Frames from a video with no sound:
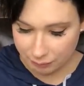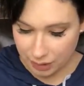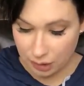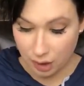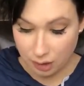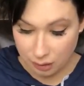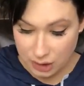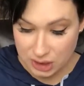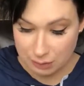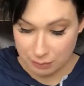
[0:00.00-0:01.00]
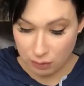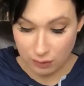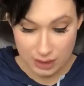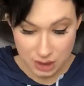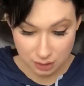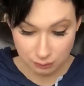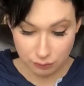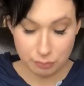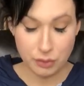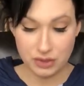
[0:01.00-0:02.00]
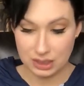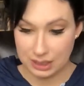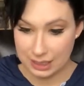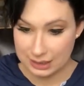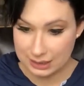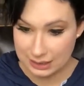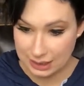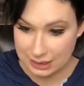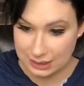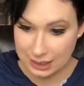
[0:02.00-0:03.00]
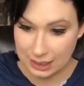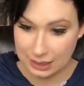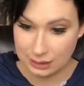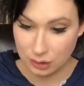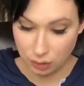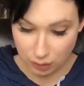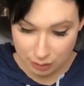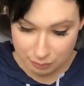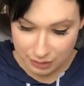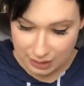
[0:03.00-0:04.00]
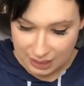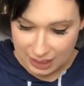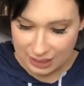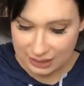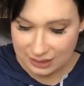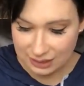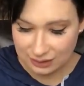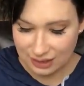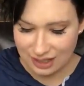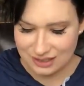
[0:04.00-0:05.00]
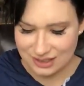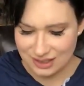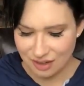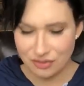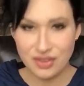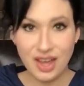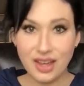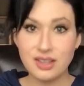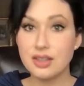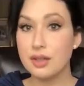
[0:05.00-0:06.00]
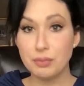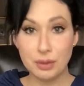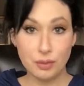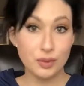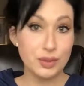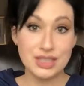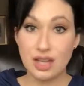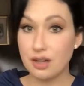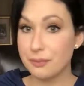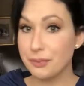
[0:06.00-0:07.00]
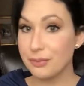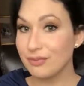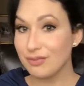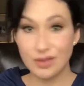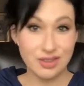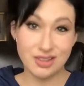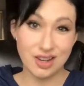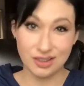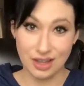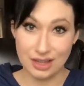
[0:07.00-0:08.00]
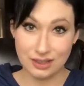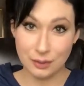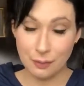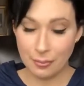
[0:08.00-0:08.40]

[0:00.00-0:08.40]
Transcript: encouraged immigration from both the United States and Europe. And he did a lot of stuff that the people of Louisiana did not like.